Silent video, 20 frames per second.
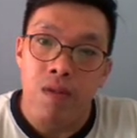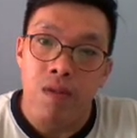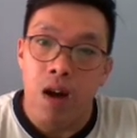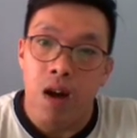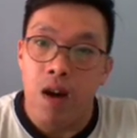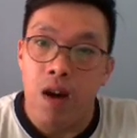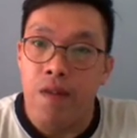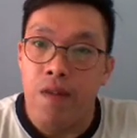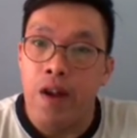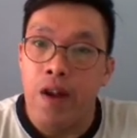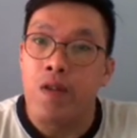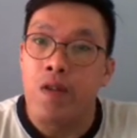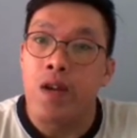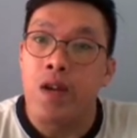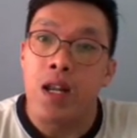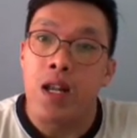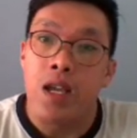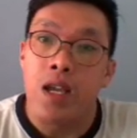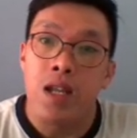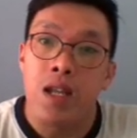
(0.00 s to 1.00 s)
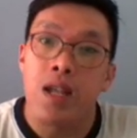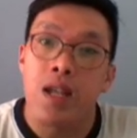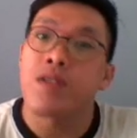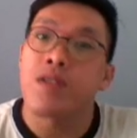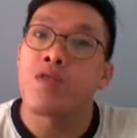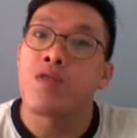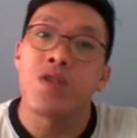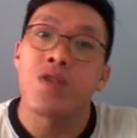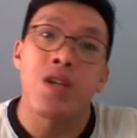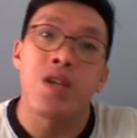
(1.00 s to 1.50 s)
very quickly. That's
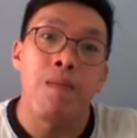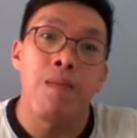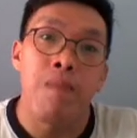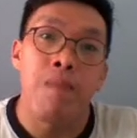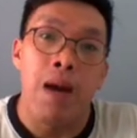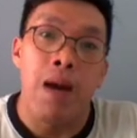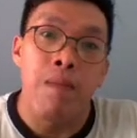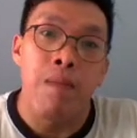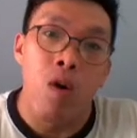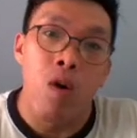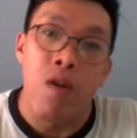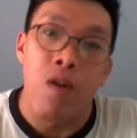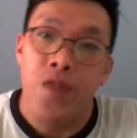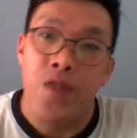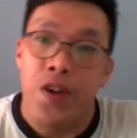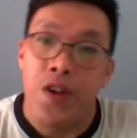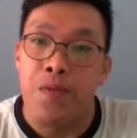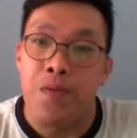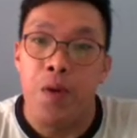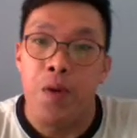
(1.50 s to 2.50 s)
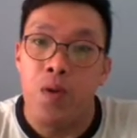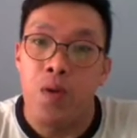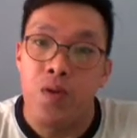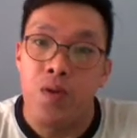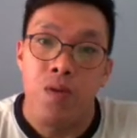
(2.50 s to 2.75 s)
usually my mode of transport also.